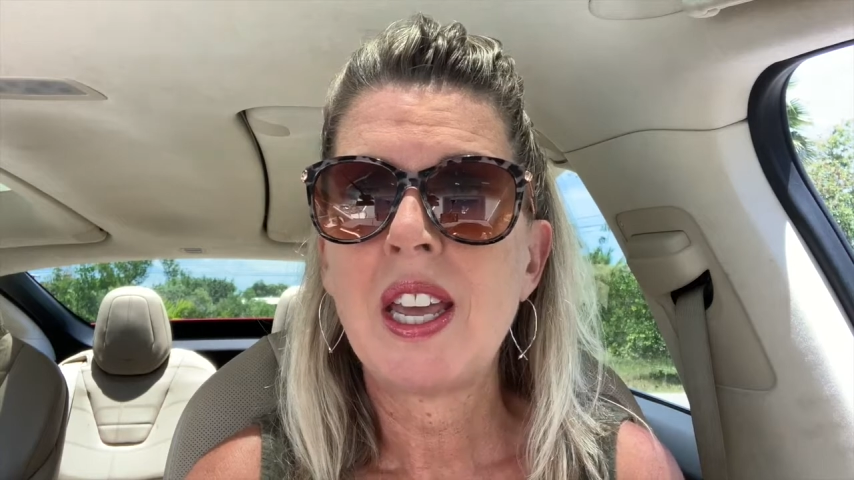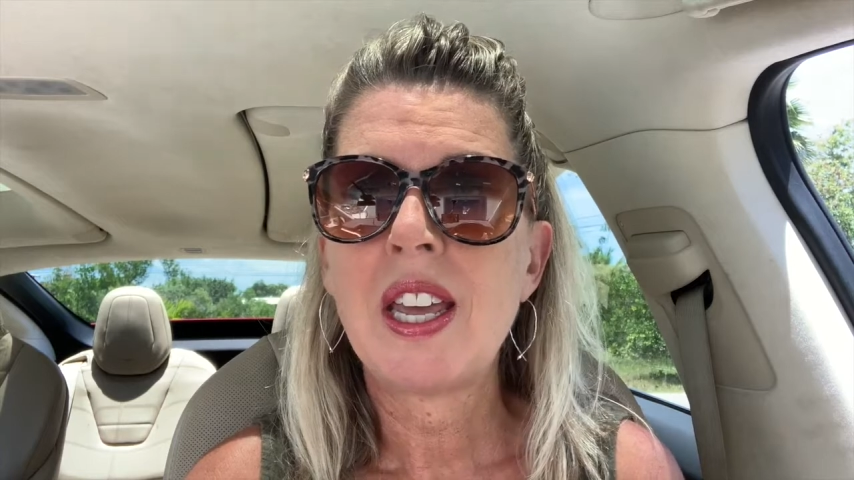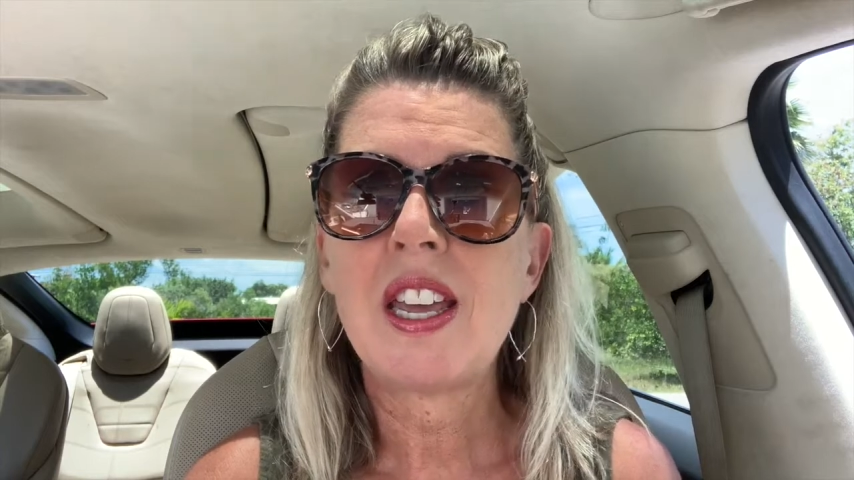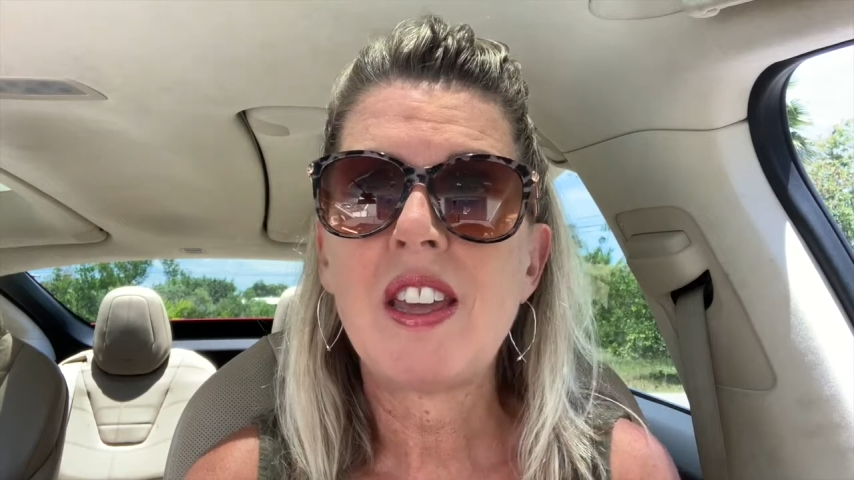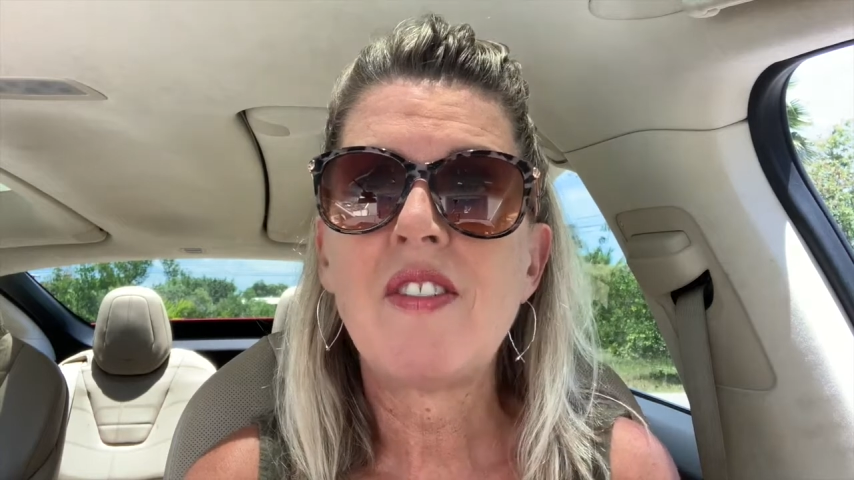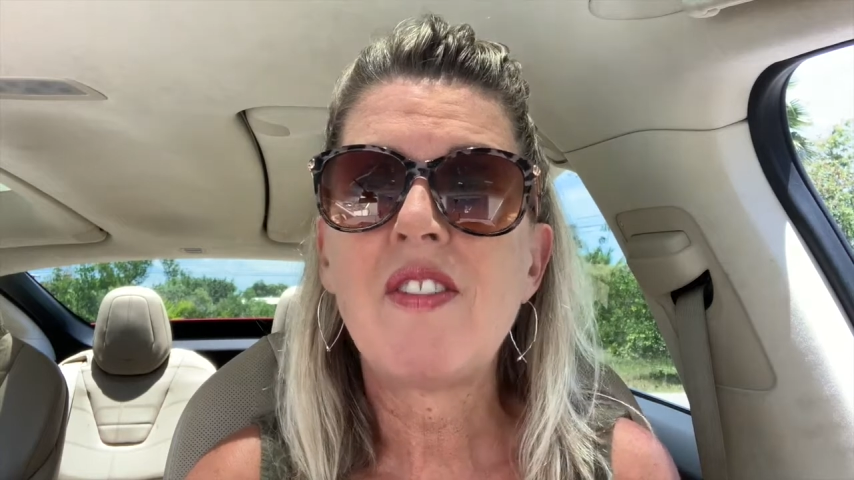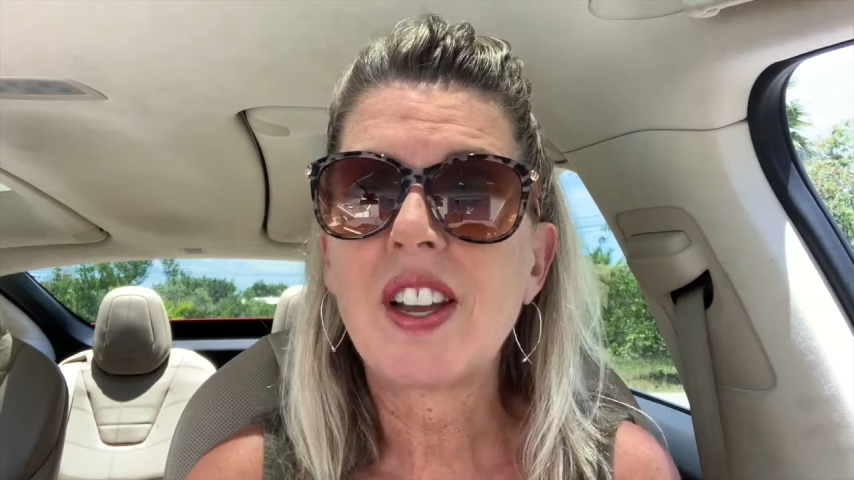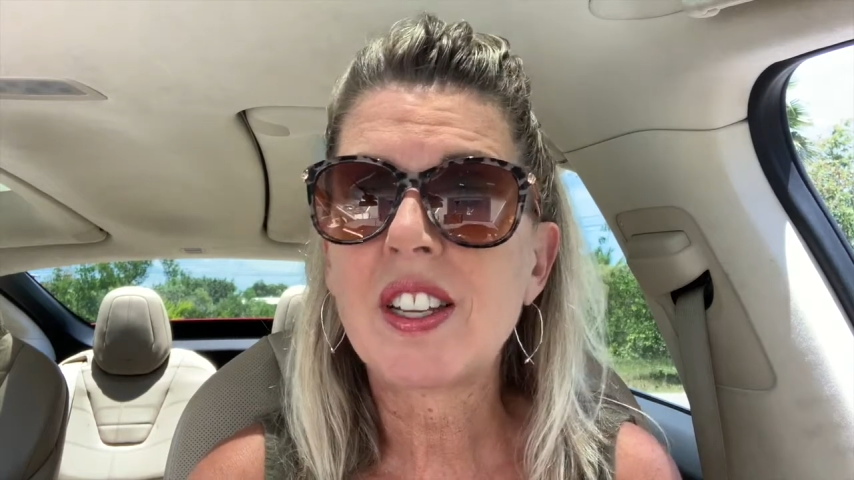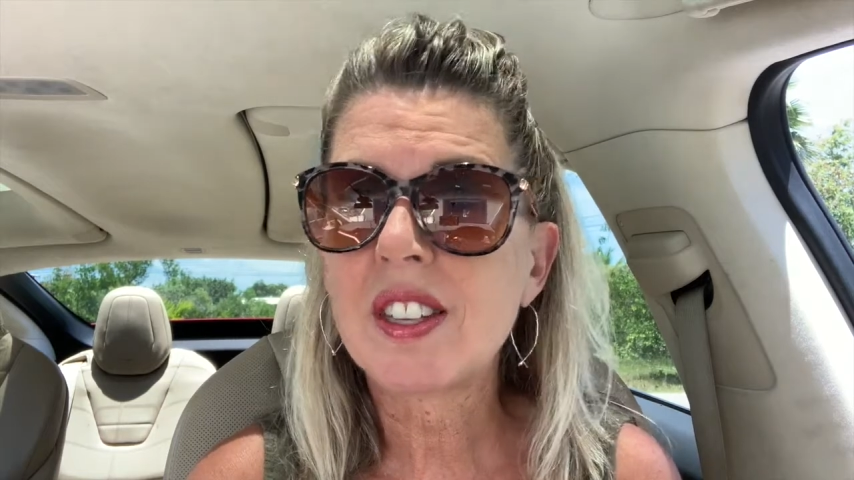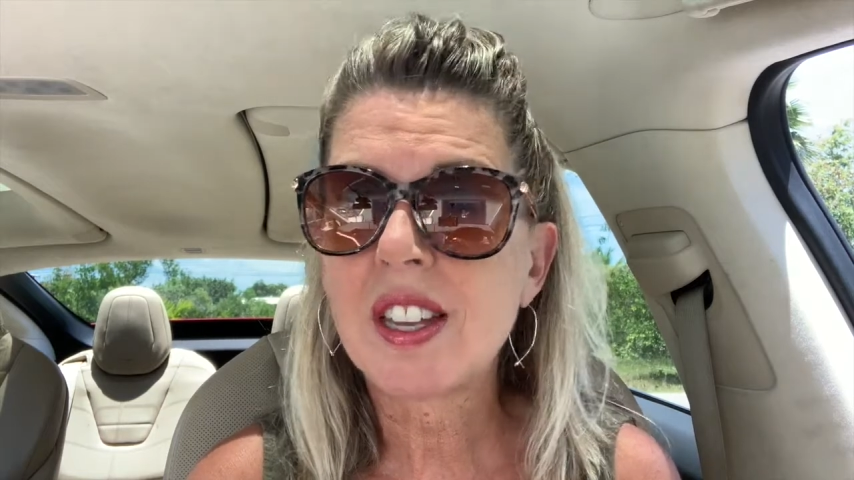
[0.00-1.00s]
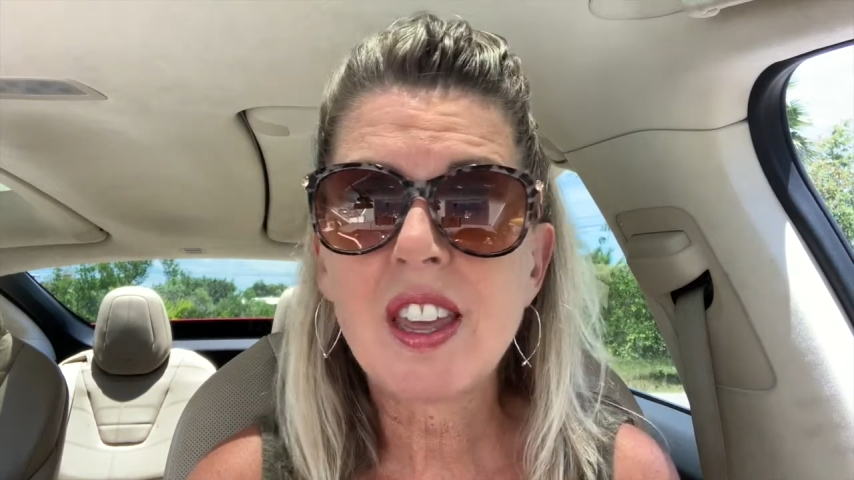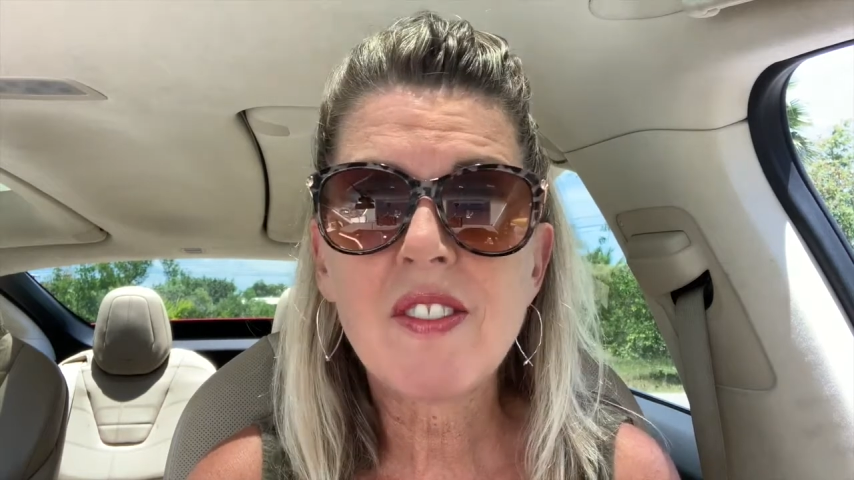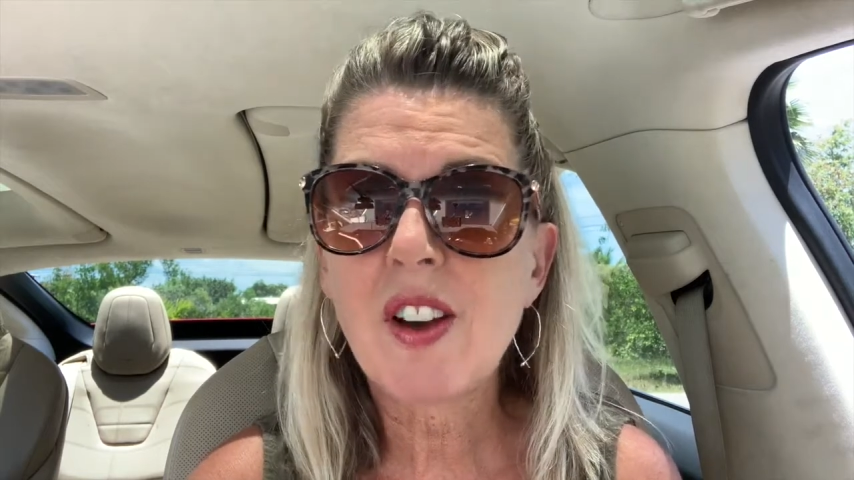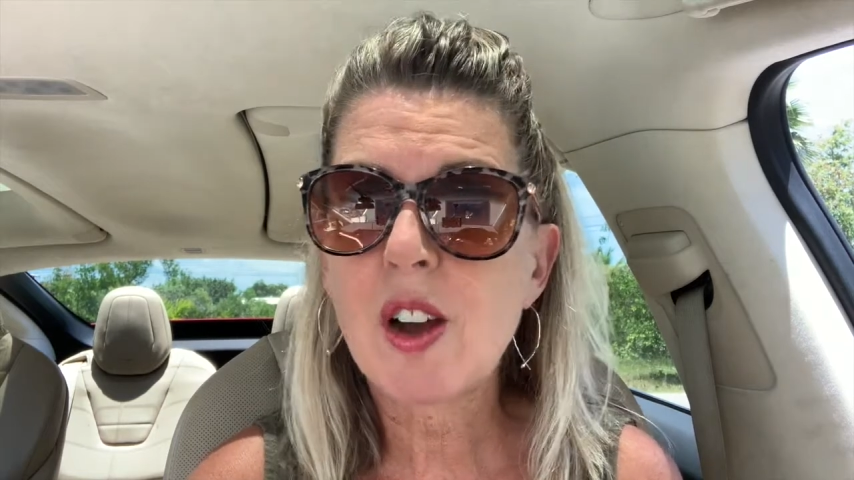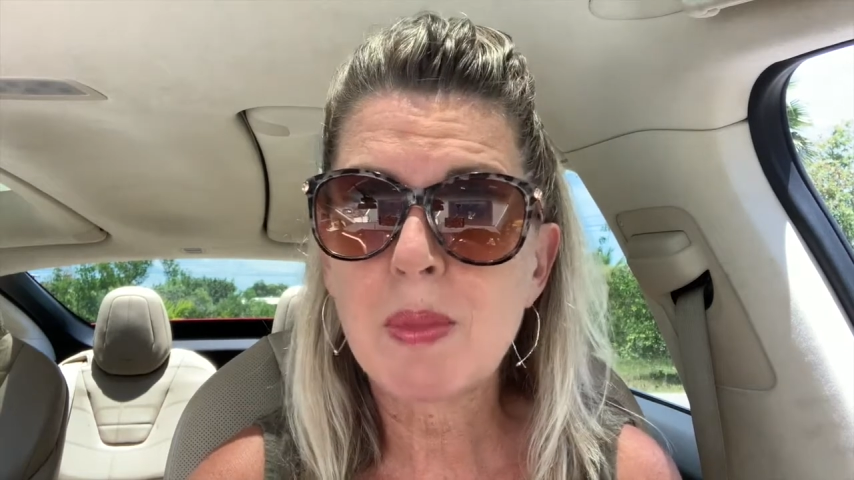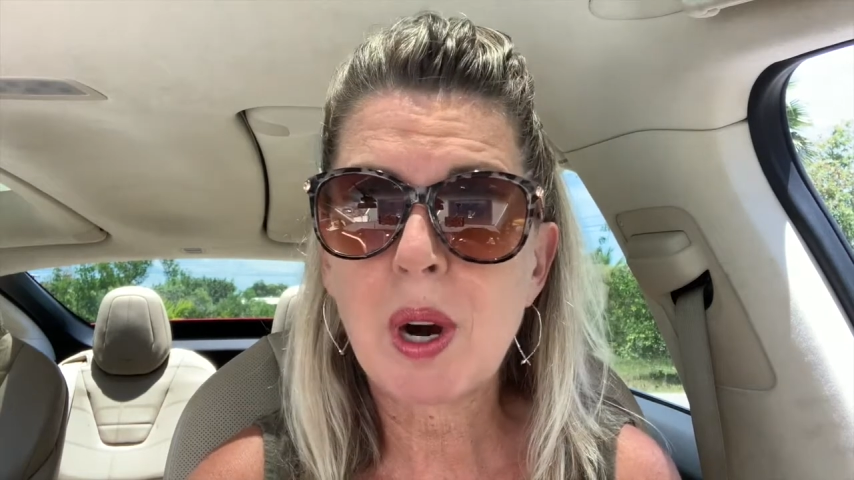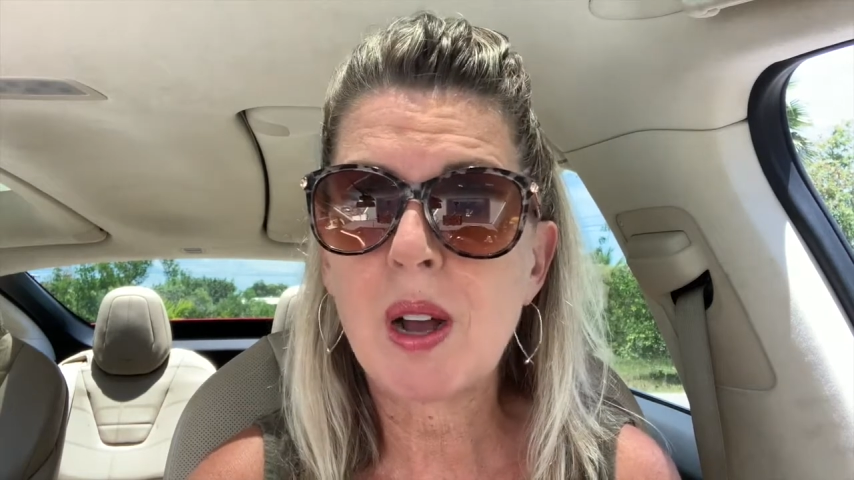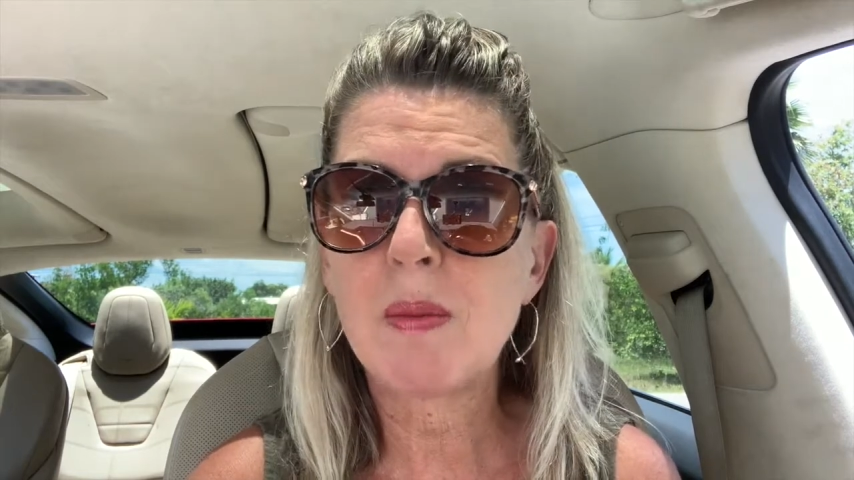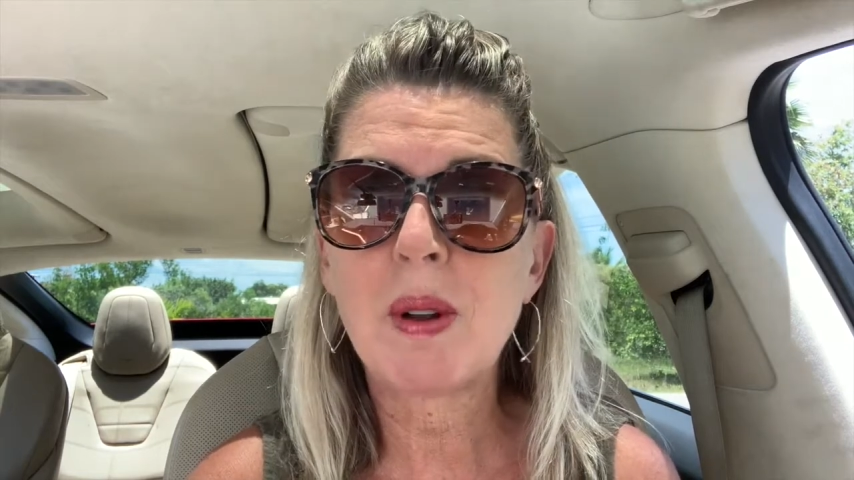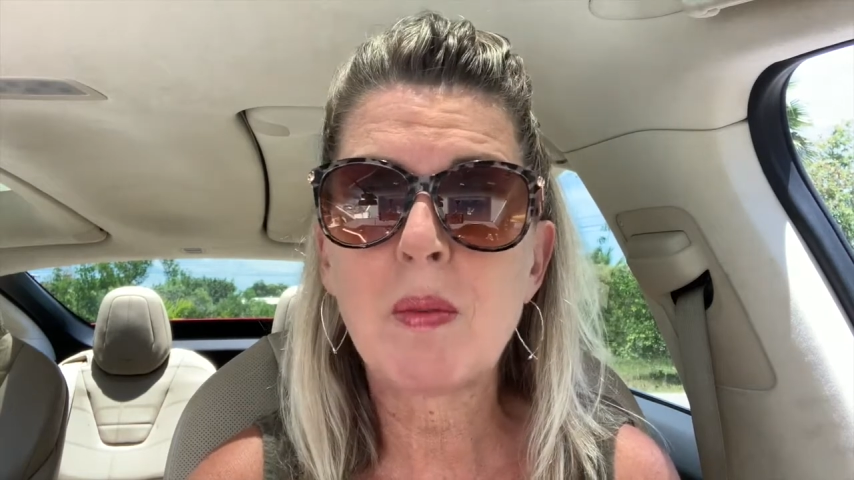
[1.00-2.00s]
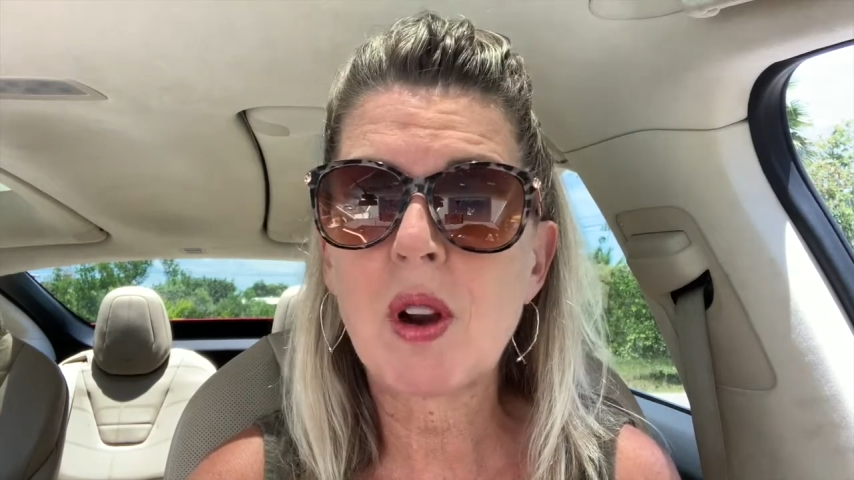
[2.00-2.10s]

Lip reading: He fixed the key fob problem.